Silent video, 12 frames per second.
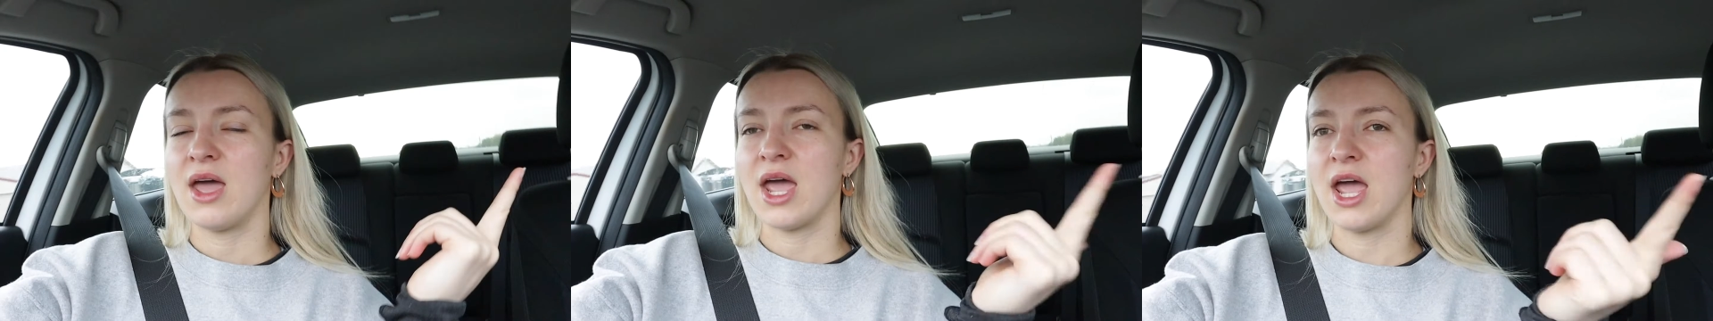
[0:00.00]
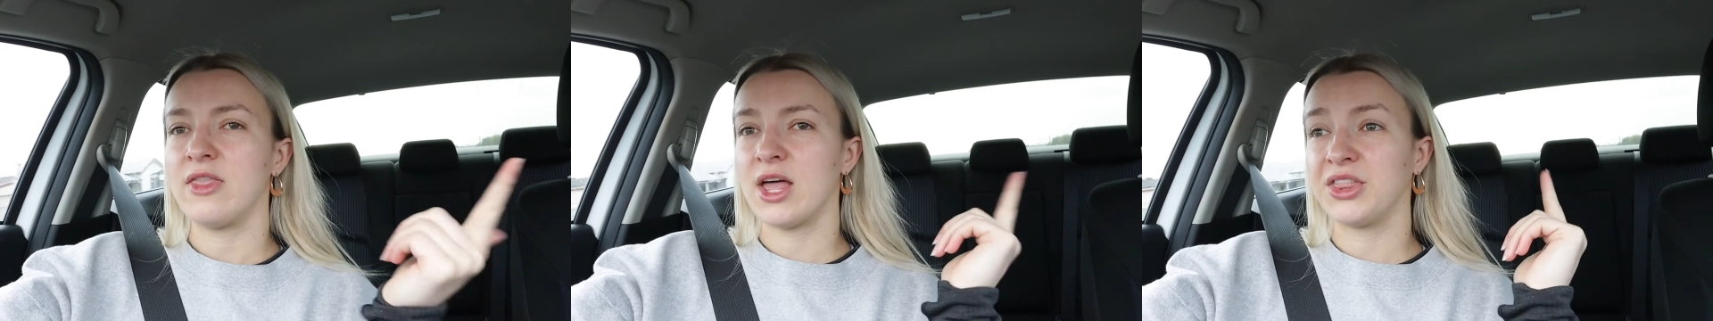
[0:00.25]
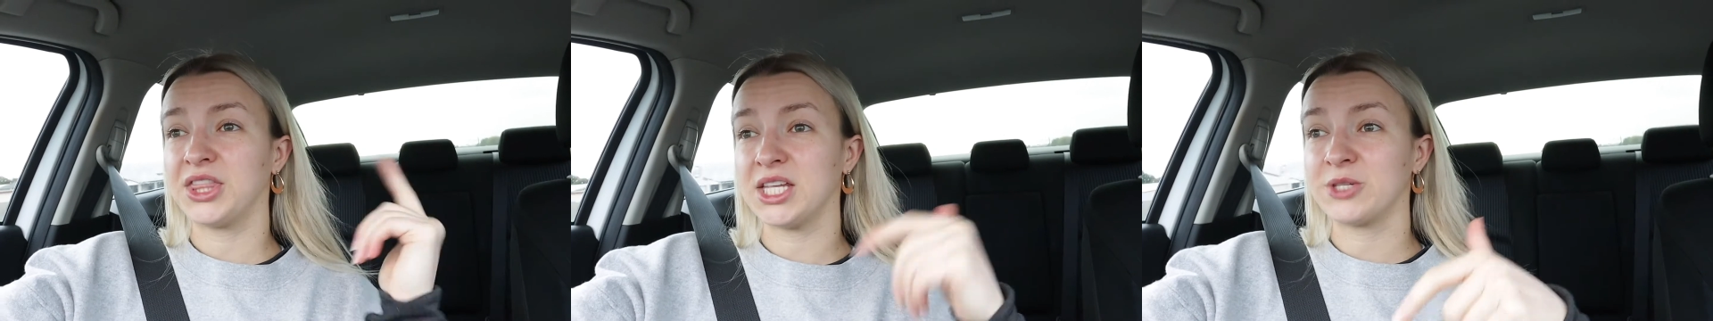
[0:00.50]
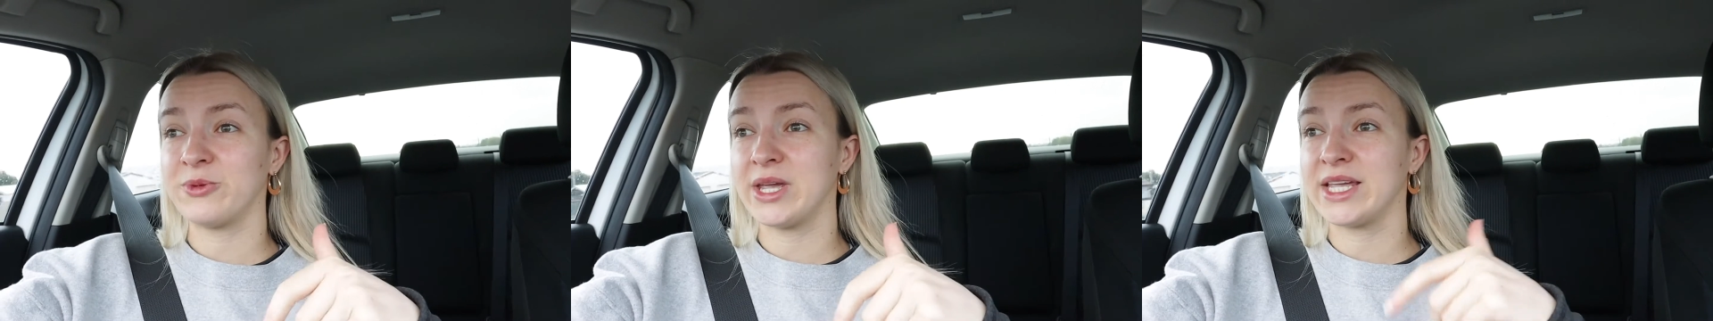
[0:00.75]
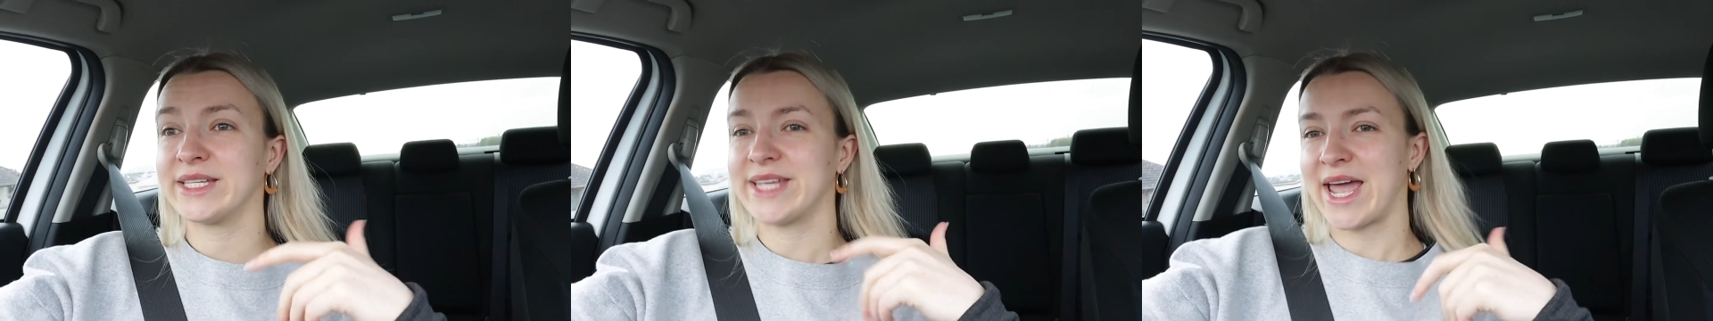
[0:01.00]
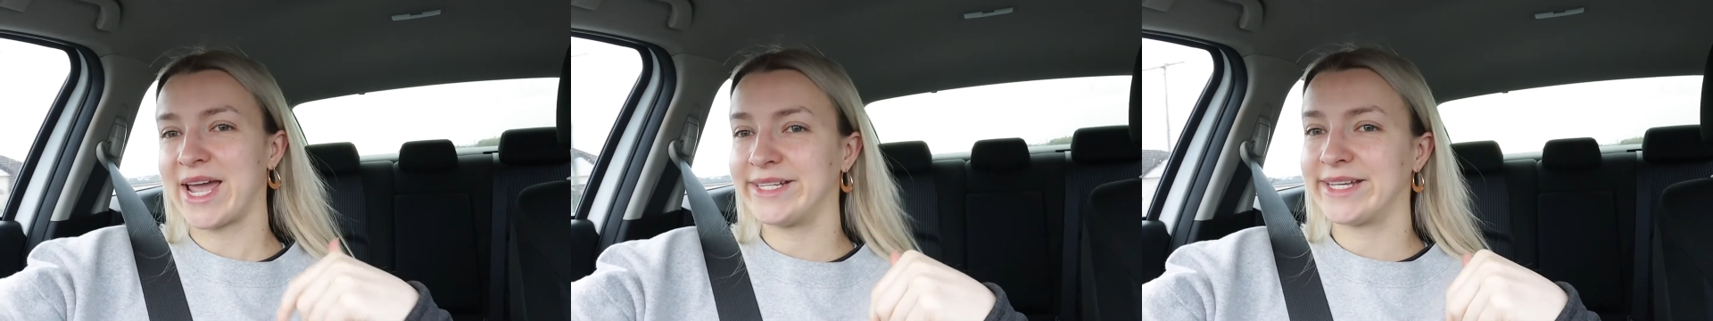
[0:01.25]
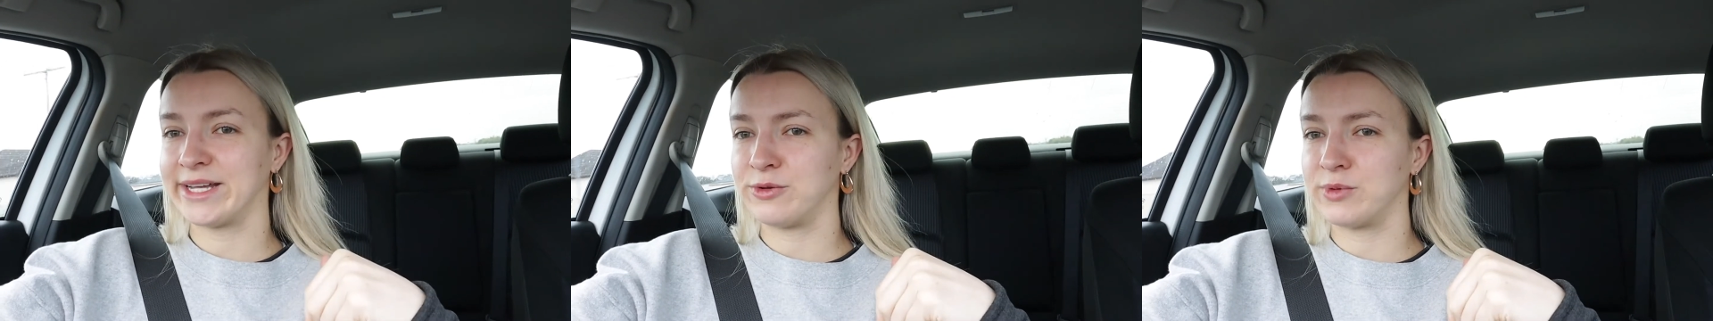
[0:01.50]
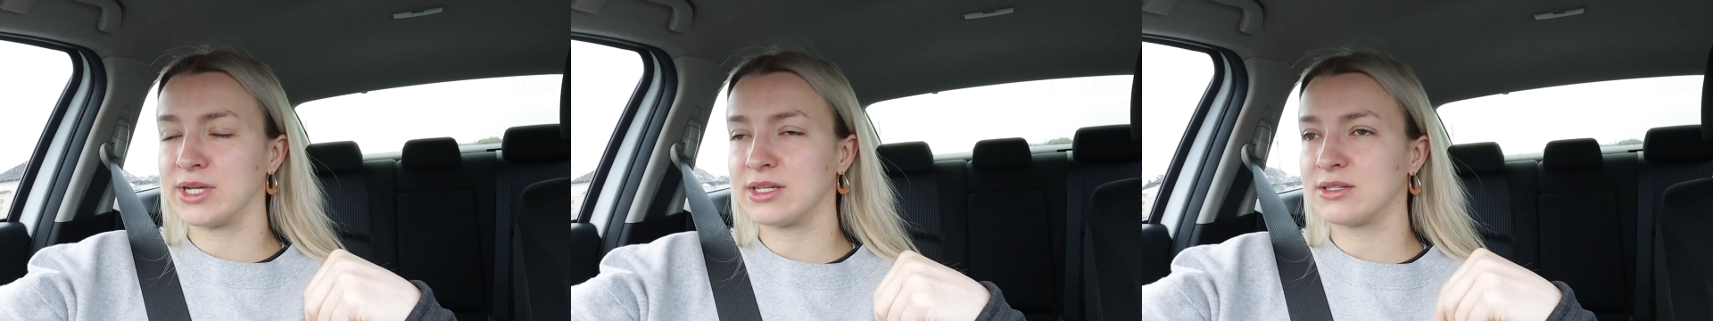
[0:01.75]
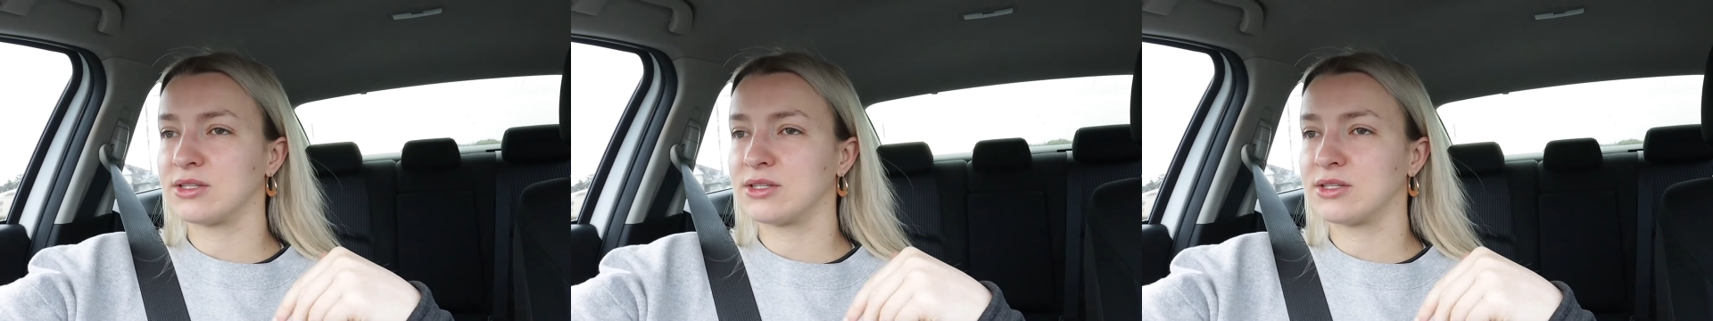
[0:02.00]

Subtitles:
and that this week is 18 weeks.